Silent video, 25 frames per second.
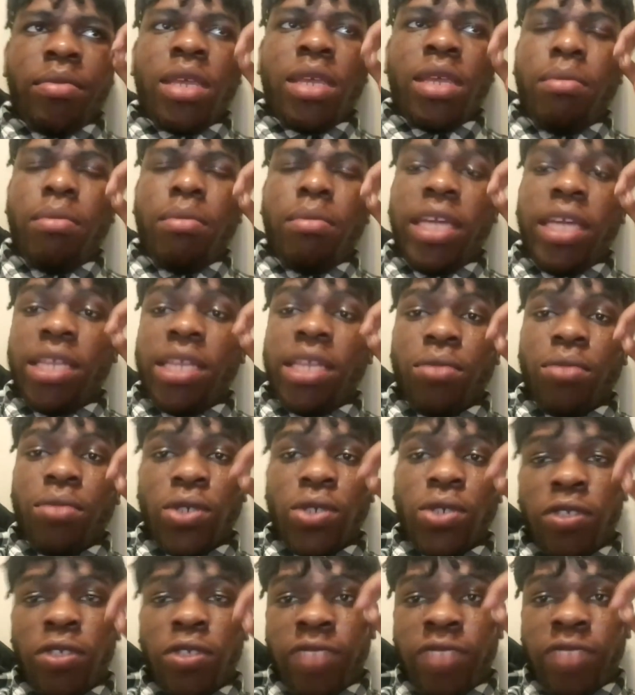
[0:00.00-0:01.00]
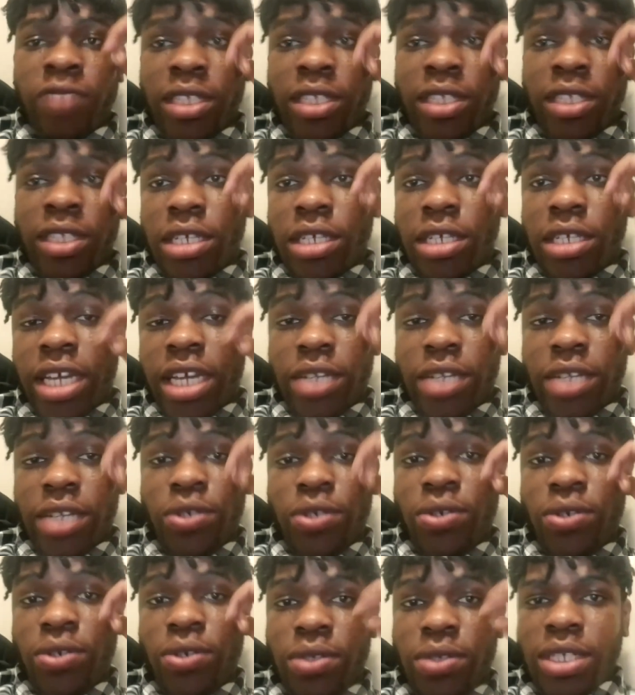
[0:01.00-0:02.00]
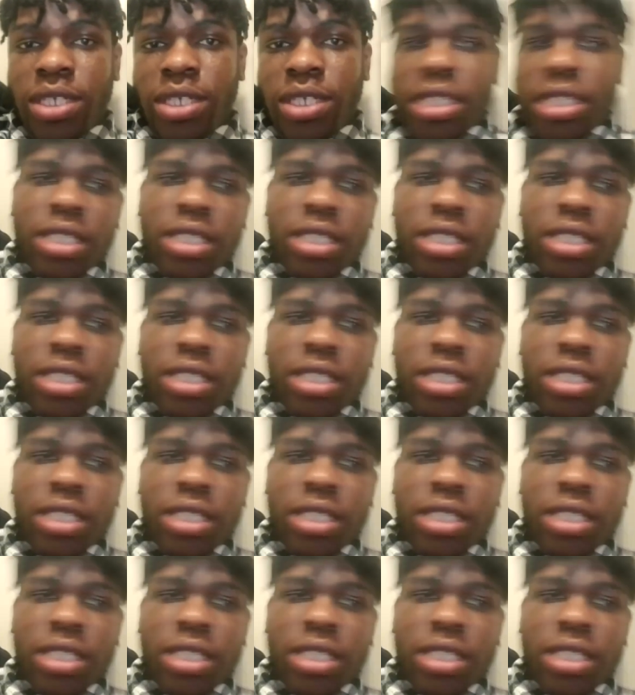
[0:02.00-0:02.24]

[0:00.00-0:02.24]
make the most of it and you don't